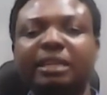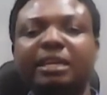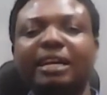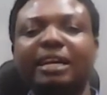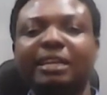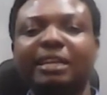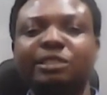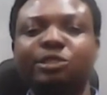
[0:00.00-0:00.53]

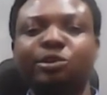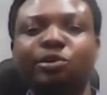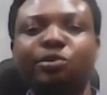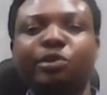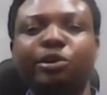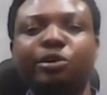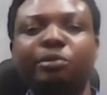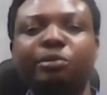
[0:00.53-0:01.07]
And so
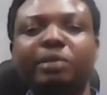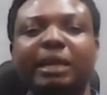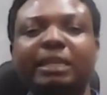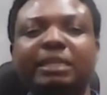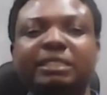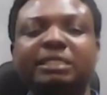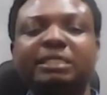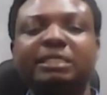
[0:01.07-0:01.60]
we hope that
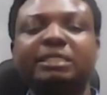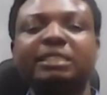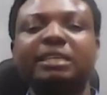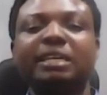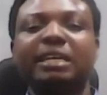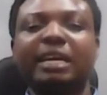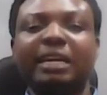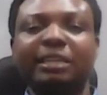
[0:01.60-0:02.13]
this
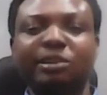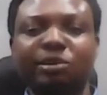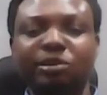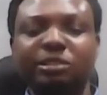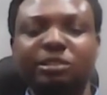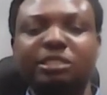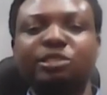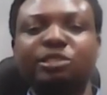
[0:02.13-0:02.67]
can
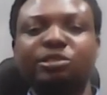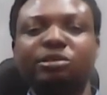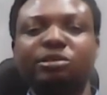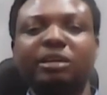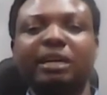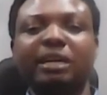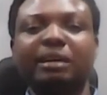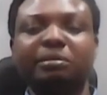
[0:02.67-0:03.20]
continue.
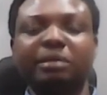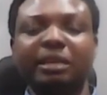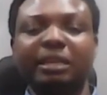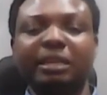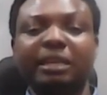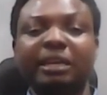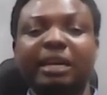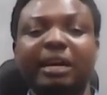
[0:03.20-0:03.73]

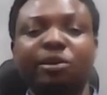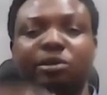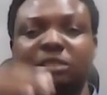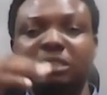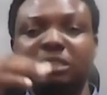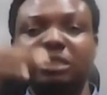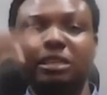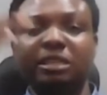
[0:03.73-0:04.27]
They can
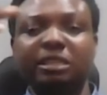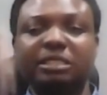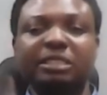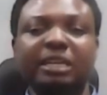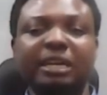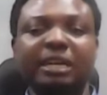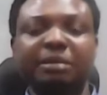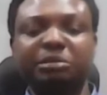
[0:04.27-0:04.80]
continue in this
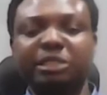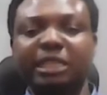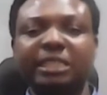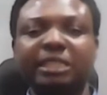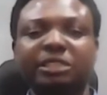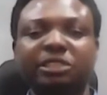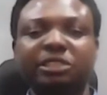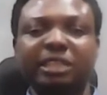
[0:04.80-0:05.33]

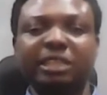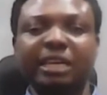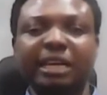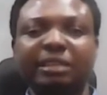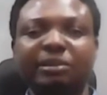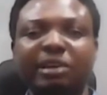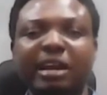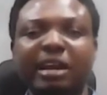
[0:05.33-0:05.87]
trajectory
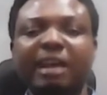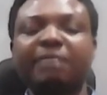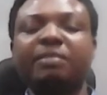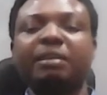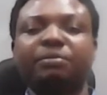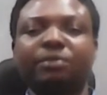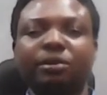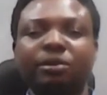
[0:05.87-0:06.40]
and have
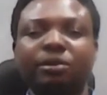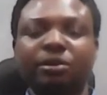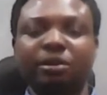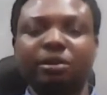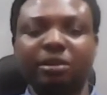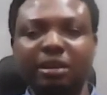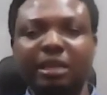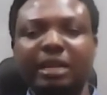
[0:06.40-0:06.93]
them for
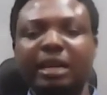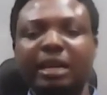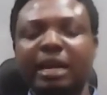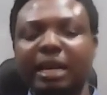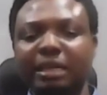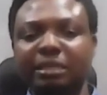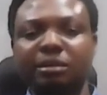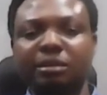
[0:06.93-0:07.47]
long at
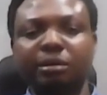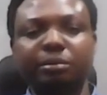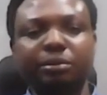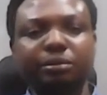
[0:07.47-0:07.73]
the top.